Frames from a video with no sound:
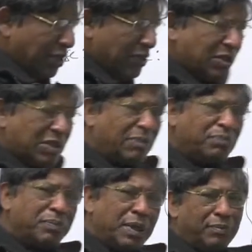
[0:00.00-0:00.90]

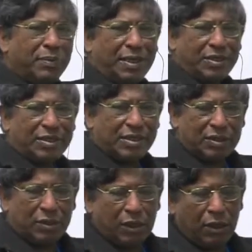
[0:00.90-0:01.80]
simply means
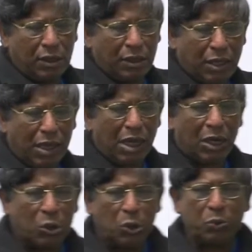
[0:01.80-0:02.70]
a group of